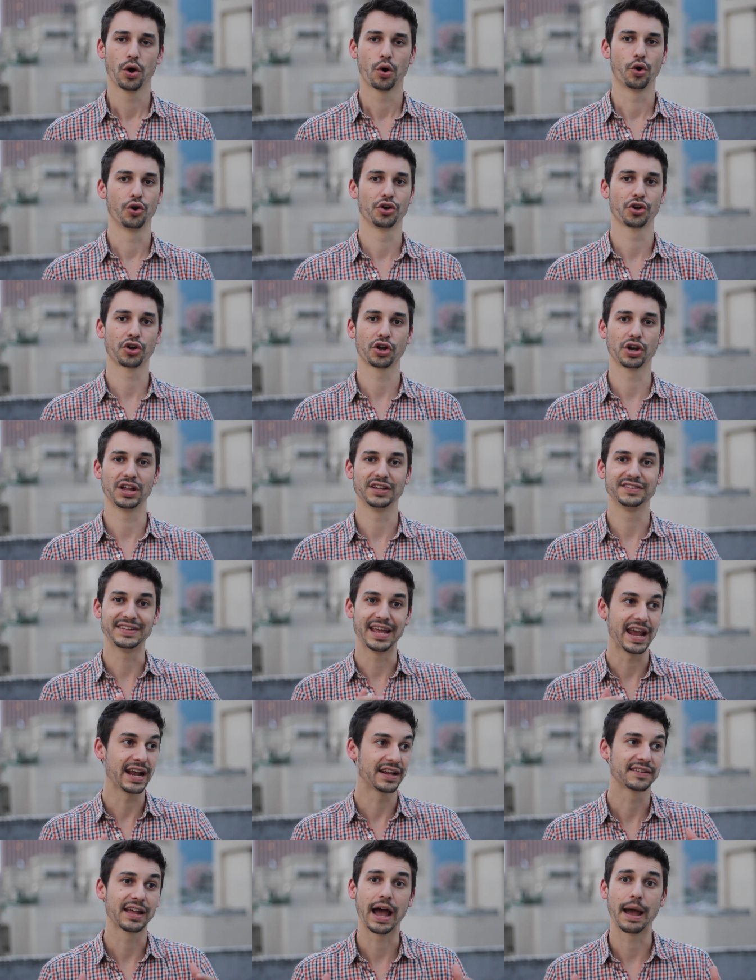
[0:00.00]
or you're gonna
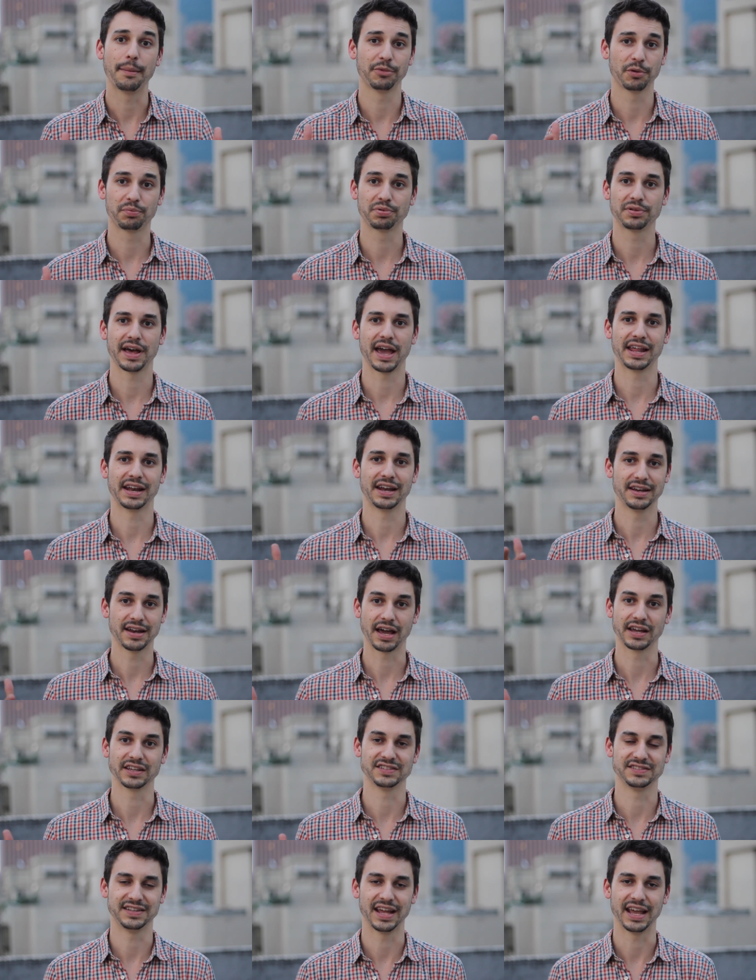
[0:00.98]
take time to plan a
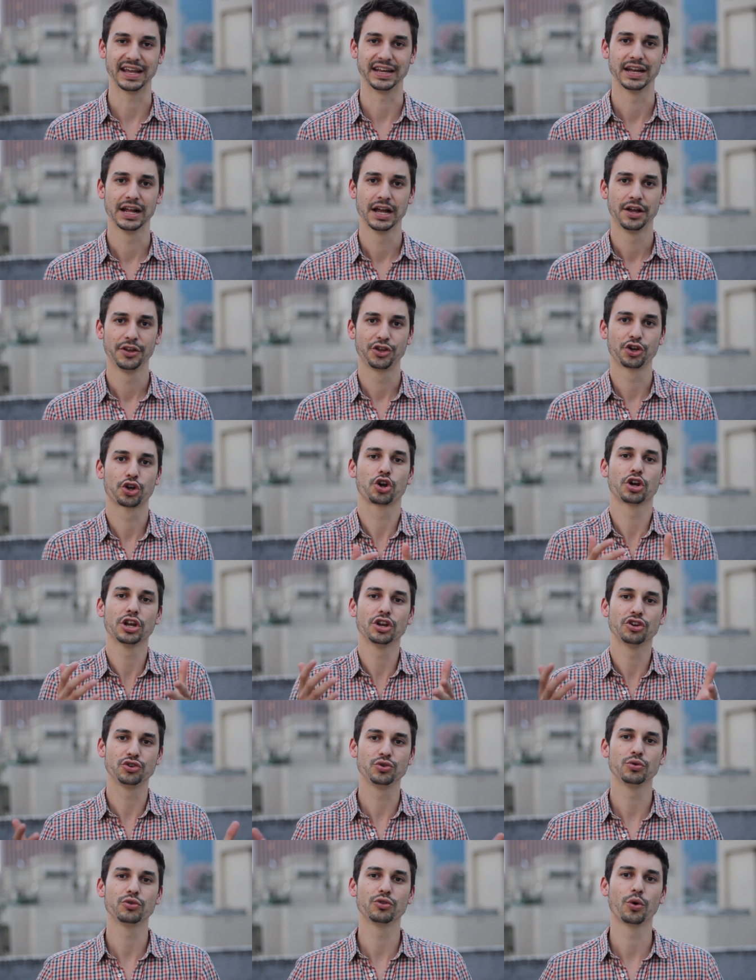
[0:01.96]
nice date. You're
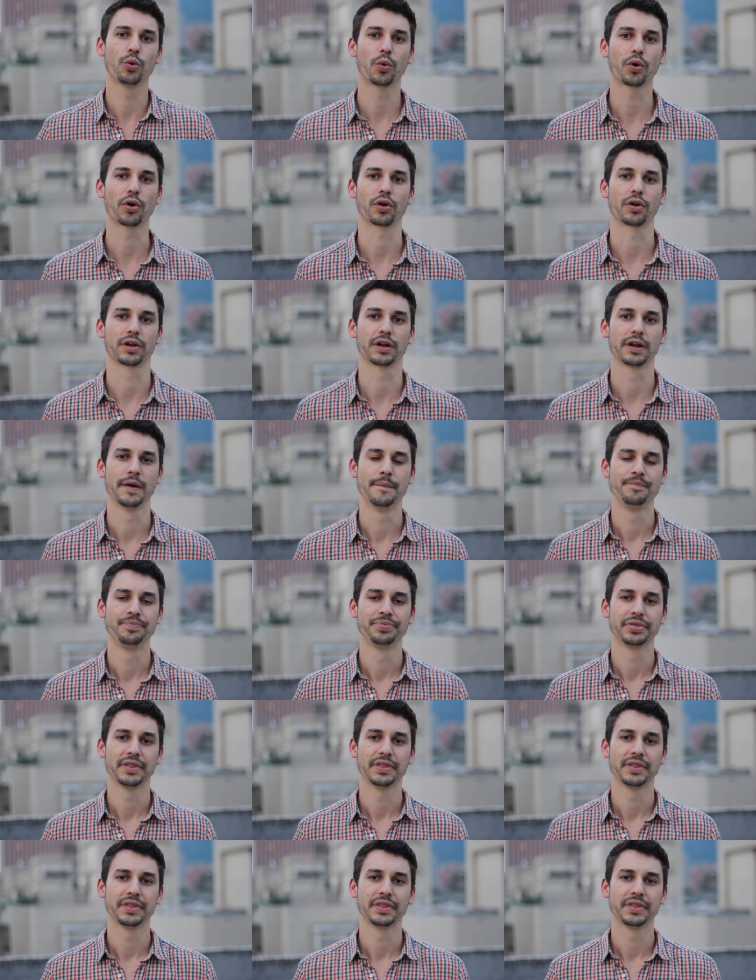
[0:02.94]
gonna do the work.